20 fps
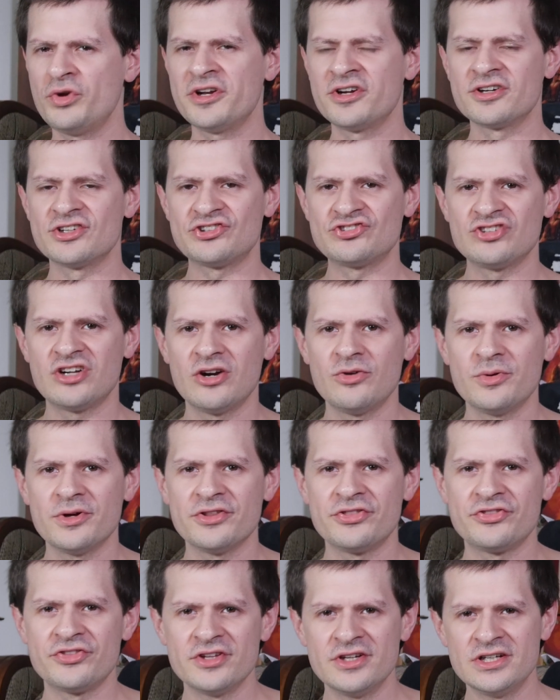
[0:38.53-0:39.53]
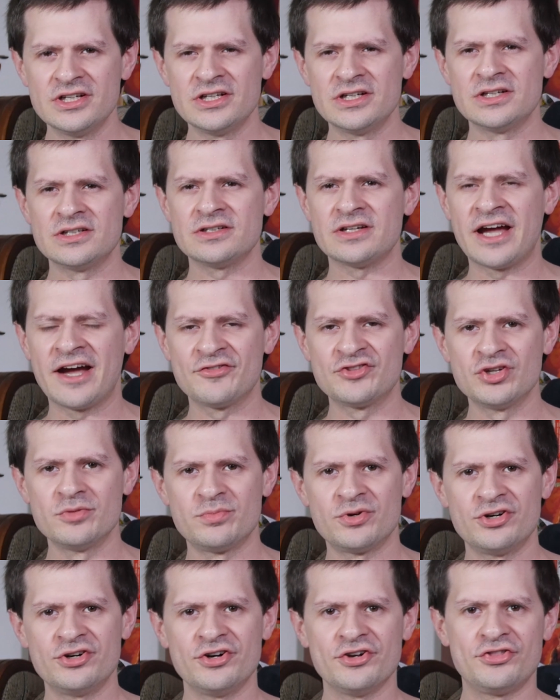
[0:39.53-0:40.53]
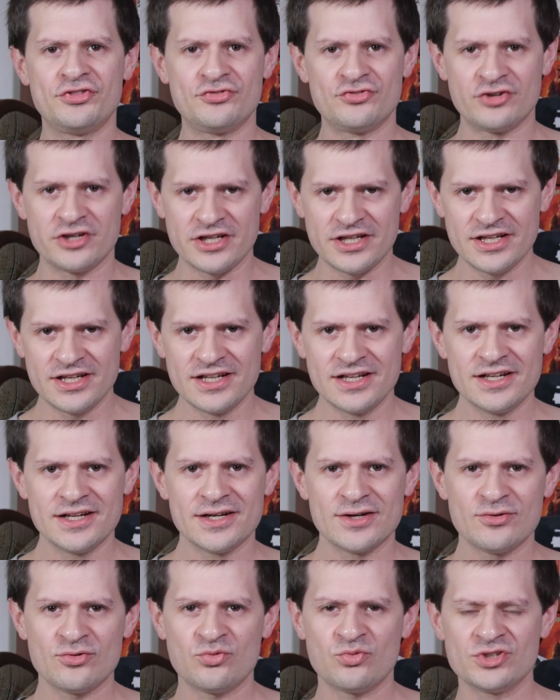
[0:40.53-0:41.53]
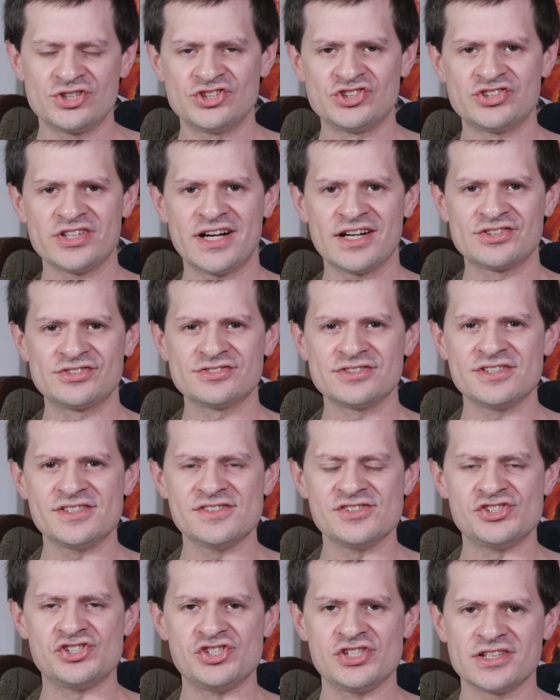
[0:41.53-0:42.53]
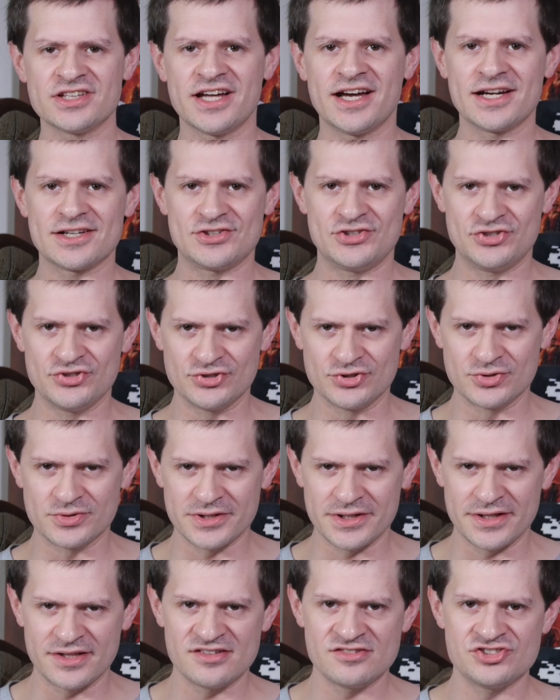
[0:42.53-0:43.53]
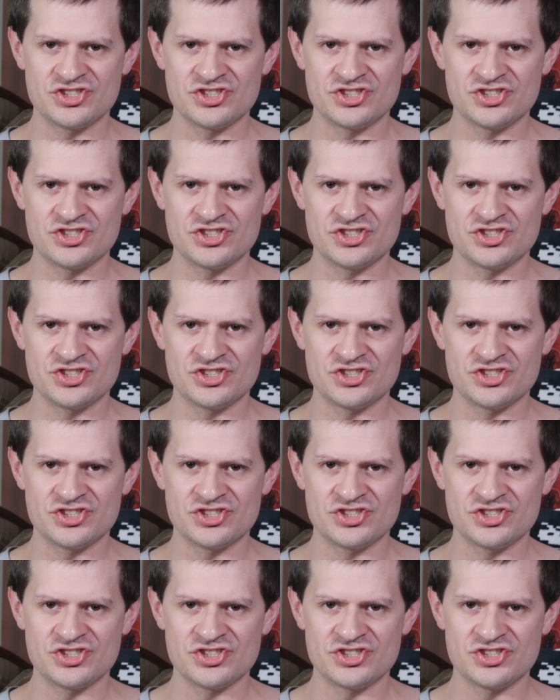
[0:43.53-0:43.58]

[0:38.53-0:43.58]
are gonna start with Afterburner 3, which is actually G-LOC 2 in